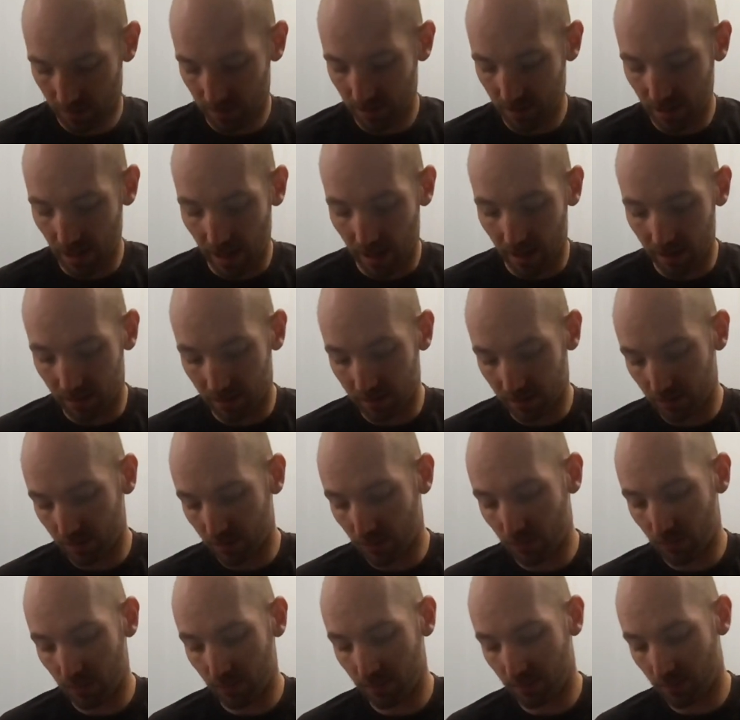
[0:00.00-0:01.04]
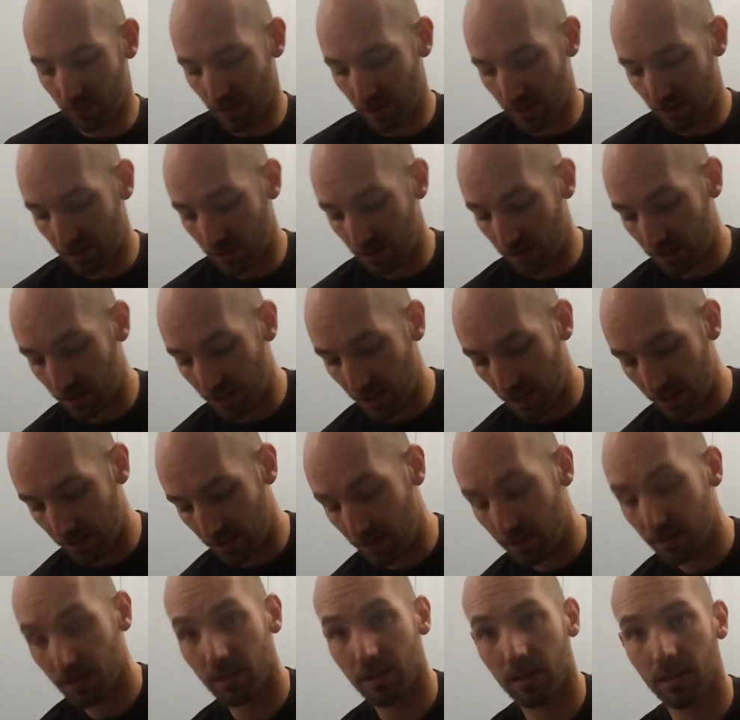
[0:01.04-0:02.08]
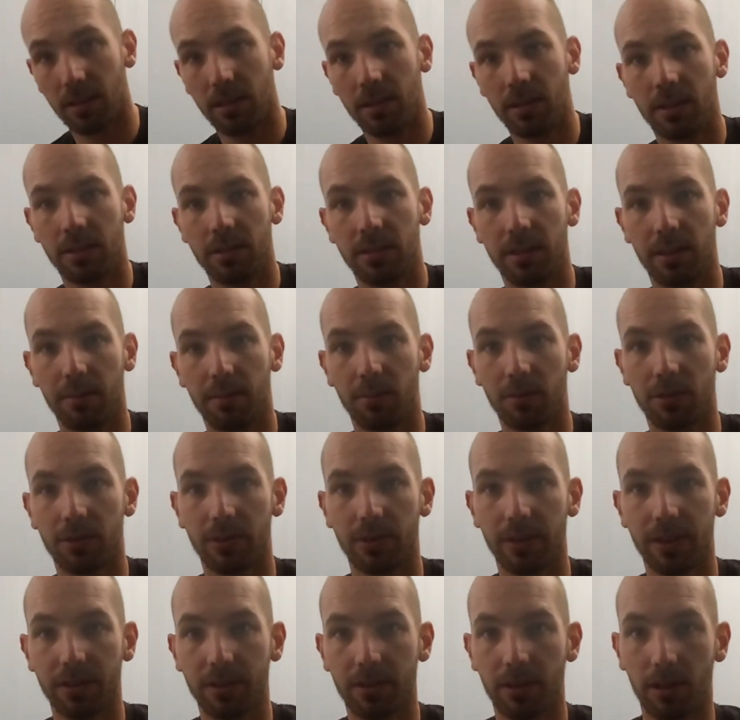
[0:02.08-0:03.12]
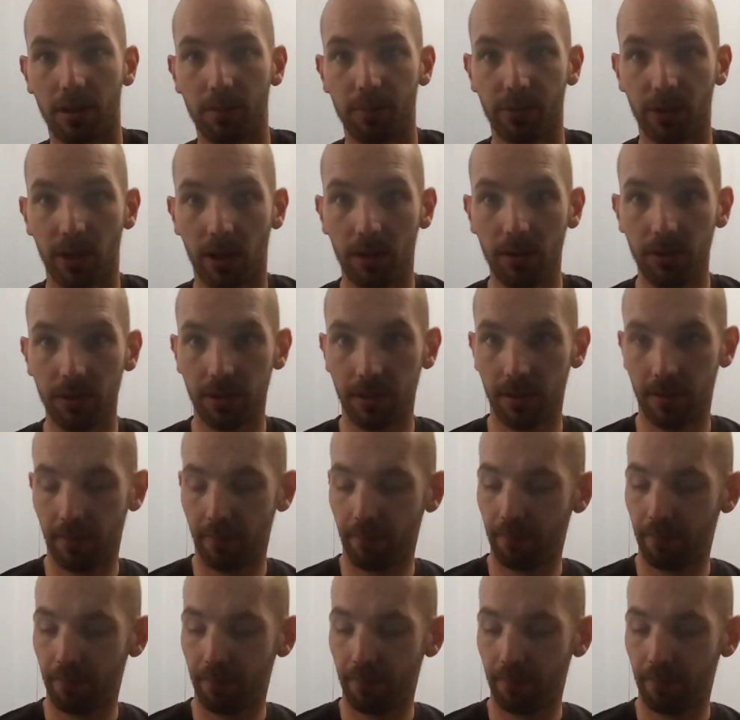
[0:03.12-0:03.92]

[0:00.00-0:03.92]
Yeah, but as I said, these are similar as GoPros.